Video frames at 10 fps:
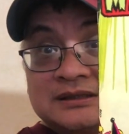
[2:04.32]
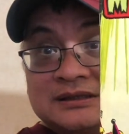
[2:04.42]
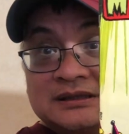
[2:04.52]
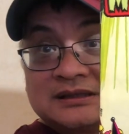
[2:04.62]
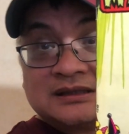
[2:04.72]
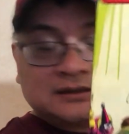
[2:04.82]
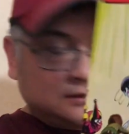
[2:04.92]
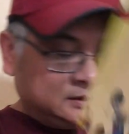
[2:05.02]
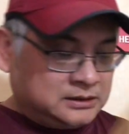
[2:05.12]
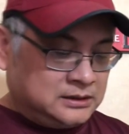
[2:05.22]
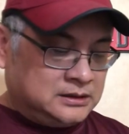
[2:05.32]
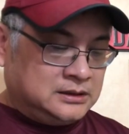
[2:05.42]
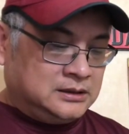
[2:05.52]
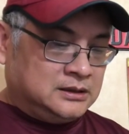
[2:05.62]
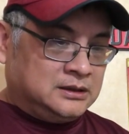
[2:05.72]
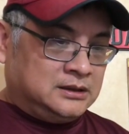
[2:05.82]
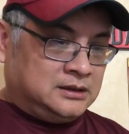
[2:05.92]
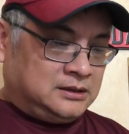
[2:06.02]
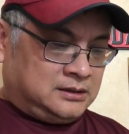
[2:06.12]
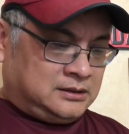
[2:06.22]

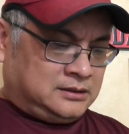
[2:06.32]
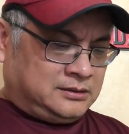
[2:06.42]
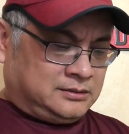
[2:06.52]
[no speech]